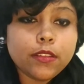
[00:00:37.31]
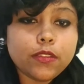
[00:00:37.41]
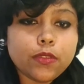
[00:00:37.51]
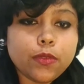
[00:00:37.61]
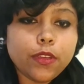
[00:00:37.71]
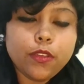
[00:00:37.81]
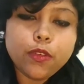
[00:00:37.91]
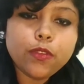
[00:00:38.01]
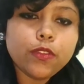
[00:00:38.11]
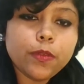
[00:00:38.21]
So
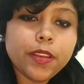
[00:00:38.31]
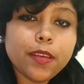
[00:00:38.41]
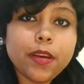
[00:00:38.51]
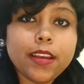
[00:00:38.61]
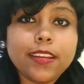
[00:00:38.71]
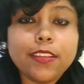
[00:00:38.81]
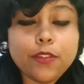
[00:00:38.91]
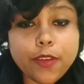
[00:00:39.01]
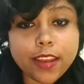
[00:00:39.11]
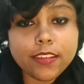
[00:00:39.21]
your social media marketing
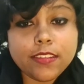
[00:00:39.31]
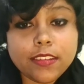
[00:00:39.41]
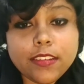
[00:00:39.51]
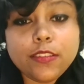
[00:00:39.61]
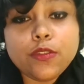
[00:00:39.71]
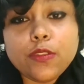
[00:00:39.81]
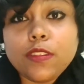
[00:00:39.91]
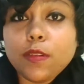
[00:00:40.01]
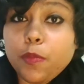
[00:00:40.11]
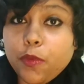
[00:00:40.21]
strategy should
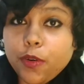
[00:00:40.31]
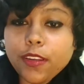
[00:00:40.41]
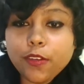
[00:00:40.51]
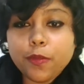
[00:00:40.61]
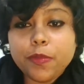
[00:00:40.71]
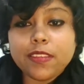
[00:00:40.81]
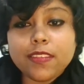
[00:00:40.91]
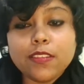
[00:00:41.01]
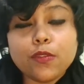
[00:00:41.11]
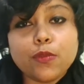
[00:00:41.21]
support your
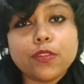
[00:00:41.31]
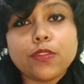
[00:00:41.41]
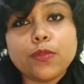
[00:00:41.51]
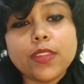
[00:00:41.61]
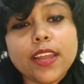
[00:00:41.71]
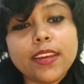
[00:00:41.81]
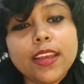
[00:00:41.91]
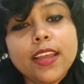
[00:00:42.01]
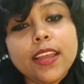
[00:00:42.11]
business goals so that